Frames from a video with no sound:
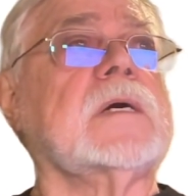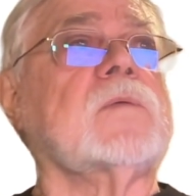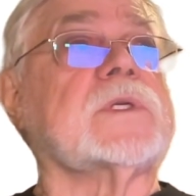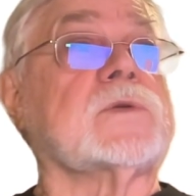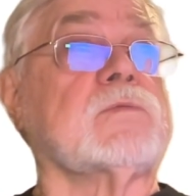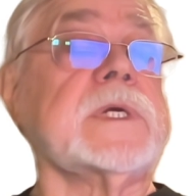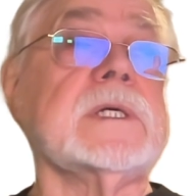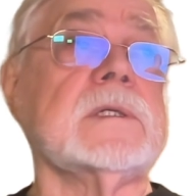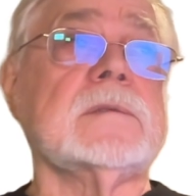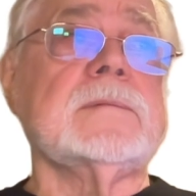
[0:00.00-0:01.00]
what's
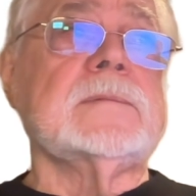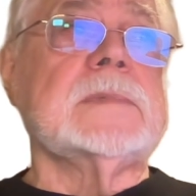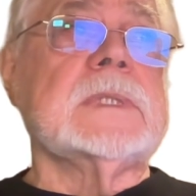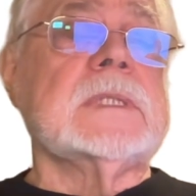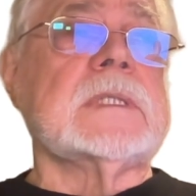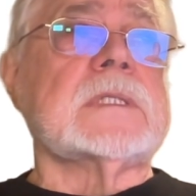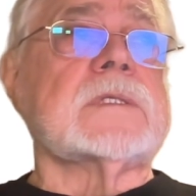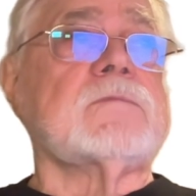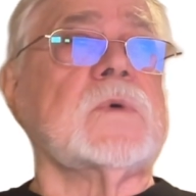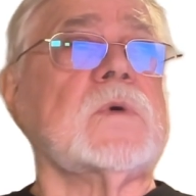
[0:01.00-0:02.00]
real,
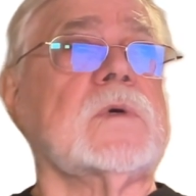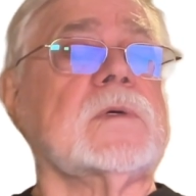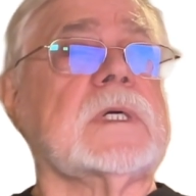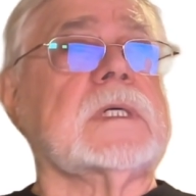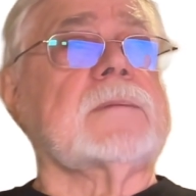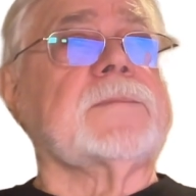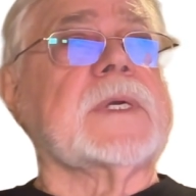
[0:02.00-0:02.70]
it's more